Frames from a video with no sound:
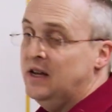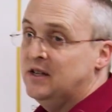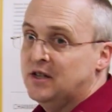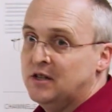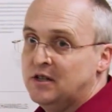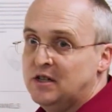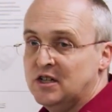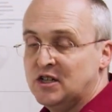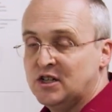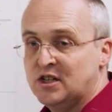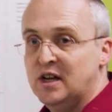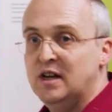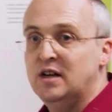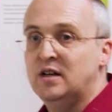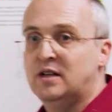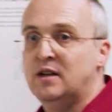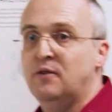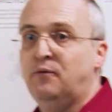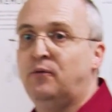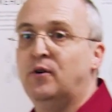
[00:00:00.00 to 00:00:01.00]
it's a
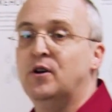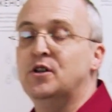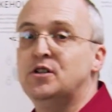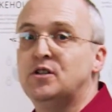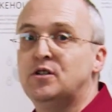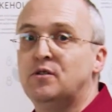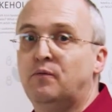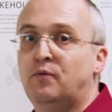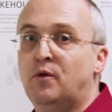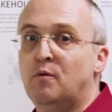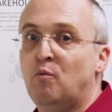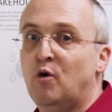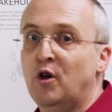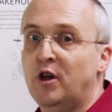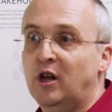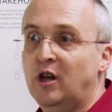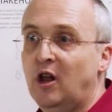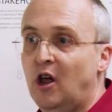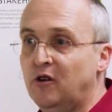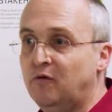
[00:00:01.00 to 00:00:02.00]
distinct difference from what
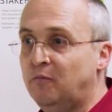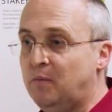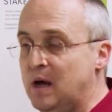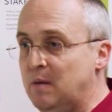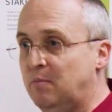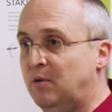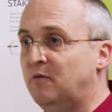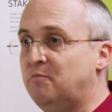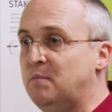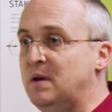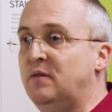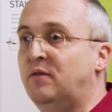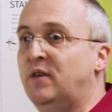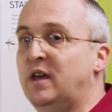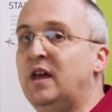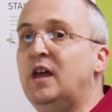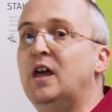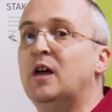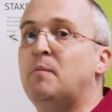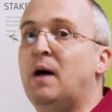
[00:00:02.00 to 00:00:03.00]
a lot of people have been
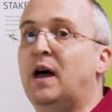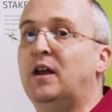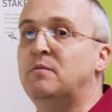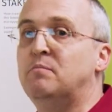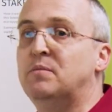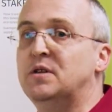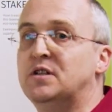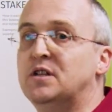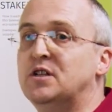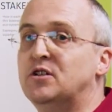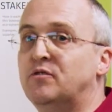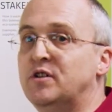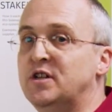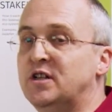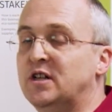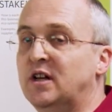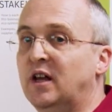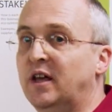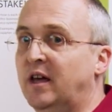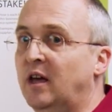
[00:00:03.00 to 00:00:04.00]
thinking about in business
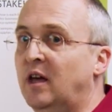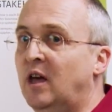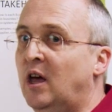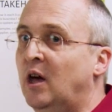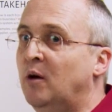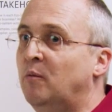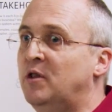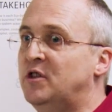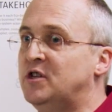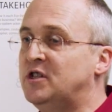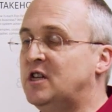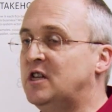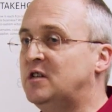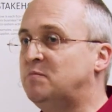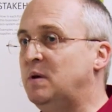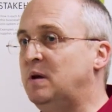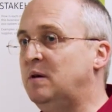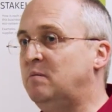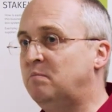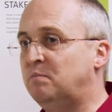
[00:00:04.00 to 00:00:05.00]
recently, where there's
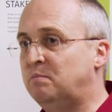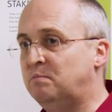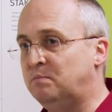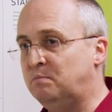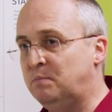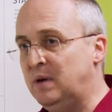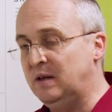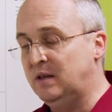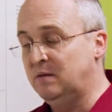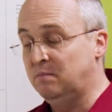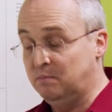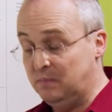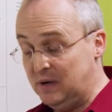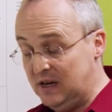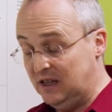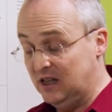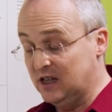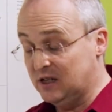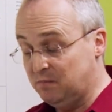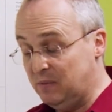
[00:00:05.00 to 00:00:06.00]
been
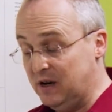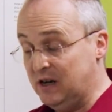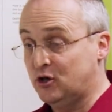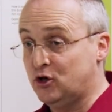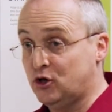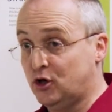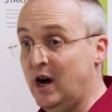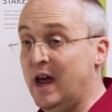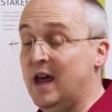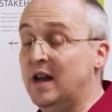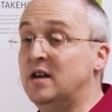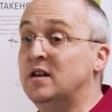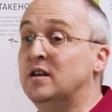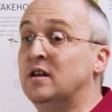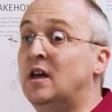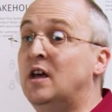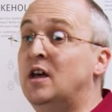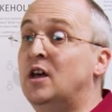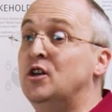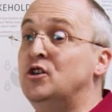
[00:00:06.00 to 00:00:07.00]
this big trend
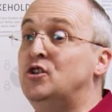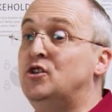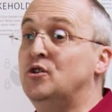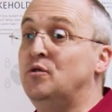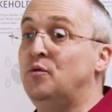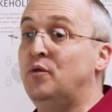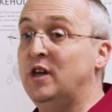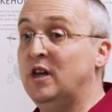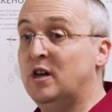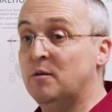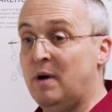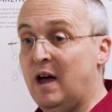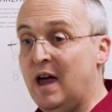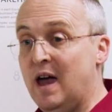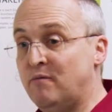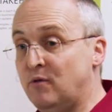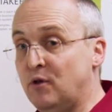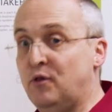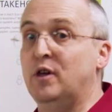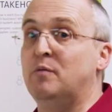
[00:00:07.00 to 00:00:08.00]
to think about
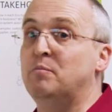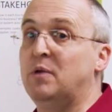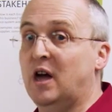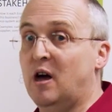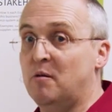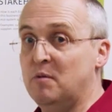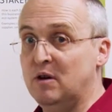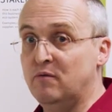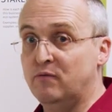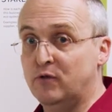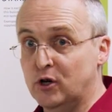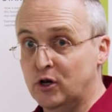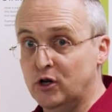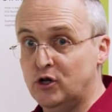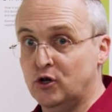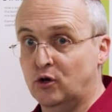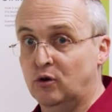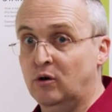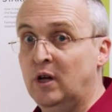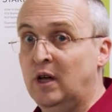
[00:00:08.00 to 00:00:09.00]
everything becoming
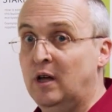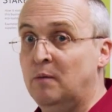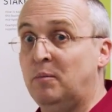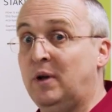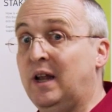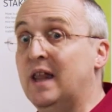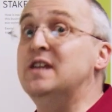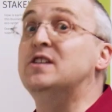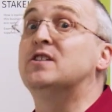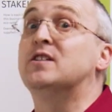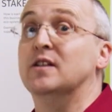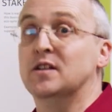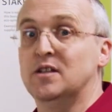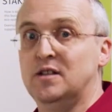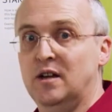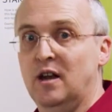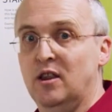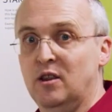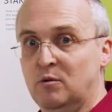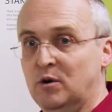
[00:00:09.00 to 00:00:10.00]
virtual,
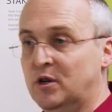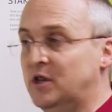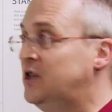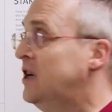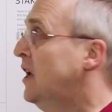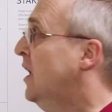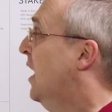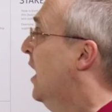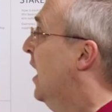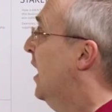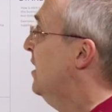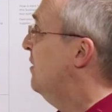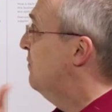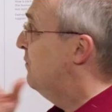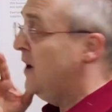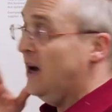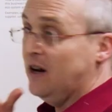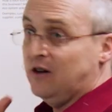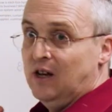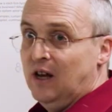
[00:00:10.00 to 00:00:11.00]
placeless, in other words. And in
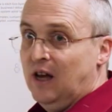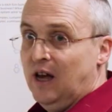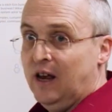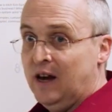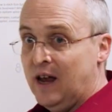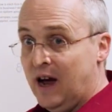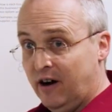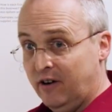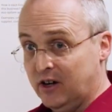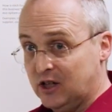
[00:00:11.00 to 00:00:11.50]
fact, in our